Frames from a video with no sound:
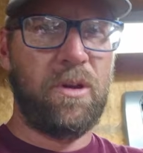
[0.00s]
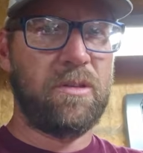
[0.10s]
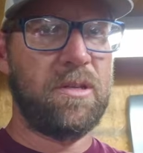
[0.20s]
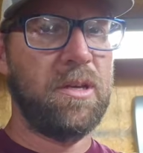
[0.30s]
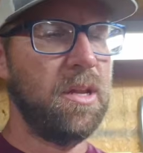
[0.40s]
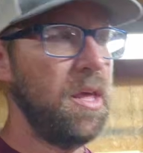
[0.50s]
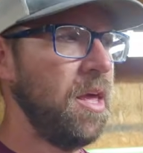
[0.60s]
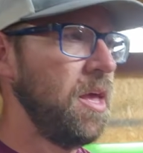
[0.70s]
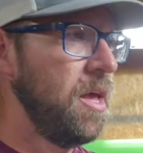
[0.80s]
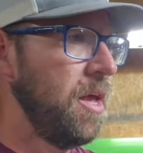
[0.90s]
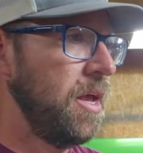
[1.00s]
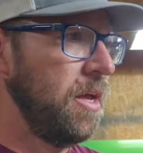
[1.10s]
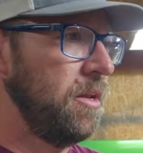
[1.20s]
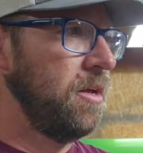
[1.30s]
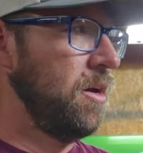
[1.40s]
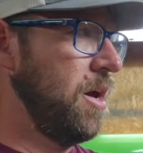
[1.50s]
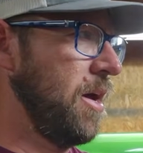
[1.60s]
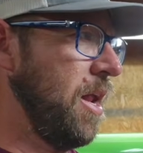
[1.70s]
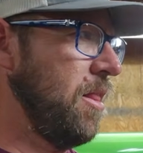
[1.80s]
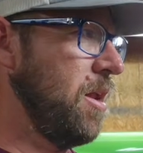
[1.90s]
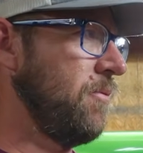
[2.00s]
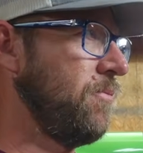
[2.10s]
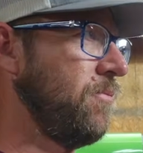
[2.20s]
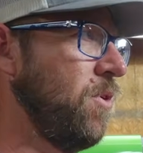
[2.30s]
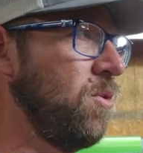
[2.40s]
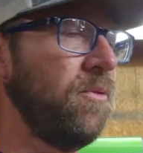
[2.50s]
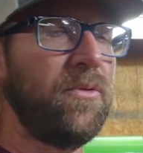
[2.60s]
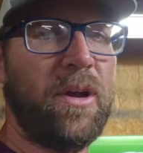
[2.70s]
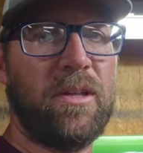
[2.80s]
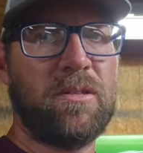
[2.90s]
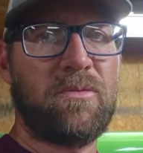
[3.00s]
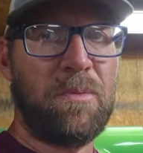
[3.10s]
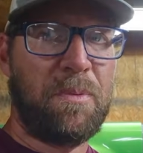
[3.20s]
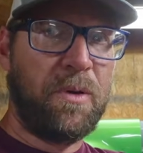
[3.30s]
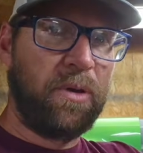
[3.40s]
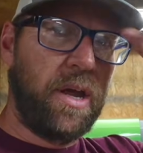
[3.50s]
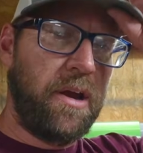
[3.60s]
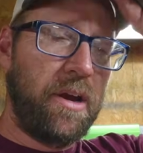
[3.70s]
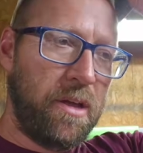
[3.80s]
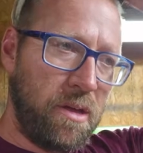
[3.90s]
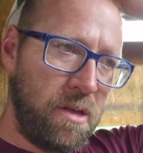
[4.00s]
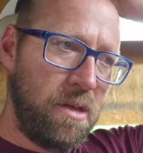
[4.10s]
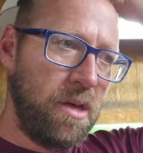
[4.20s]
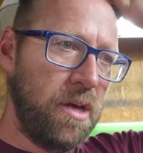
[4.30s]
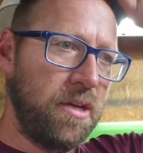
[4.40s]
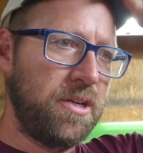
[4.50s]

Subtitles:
can see it. And I got a lot of local friends from the Paducah area.